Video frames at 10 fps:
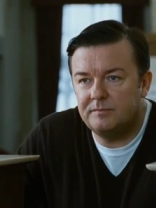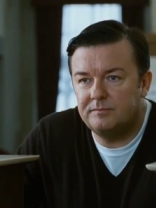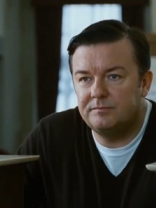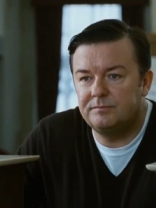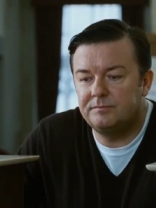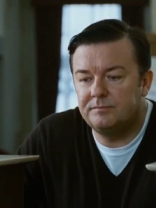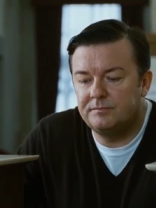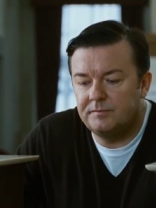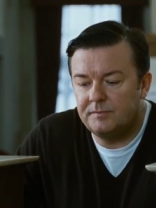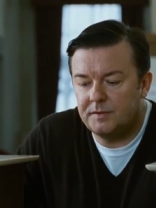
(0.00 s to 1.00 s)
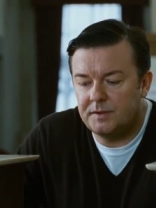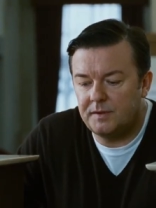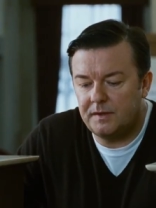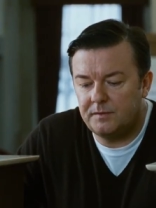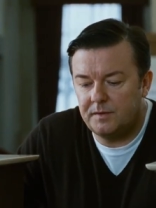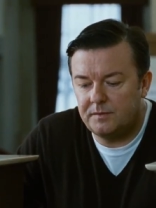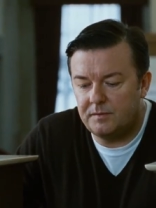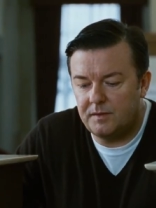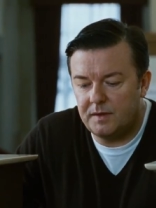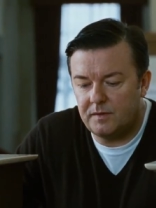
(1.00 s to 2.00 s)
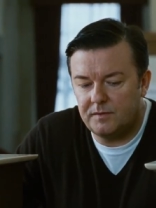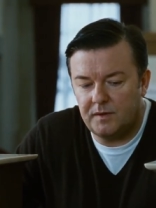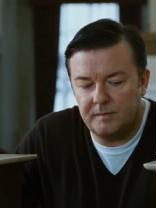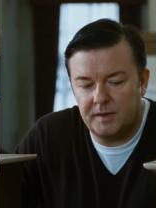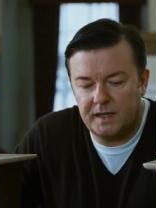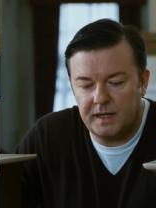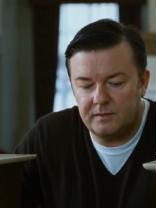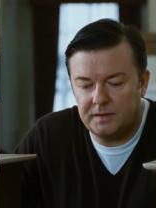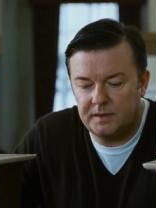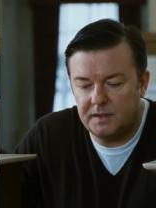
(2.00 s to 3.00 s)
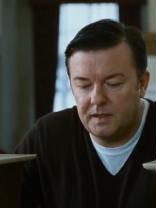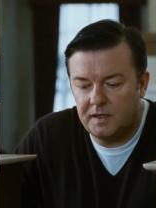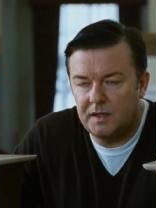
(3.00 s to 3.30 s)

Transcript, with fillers: goes to the bank to close his account and withdraw money.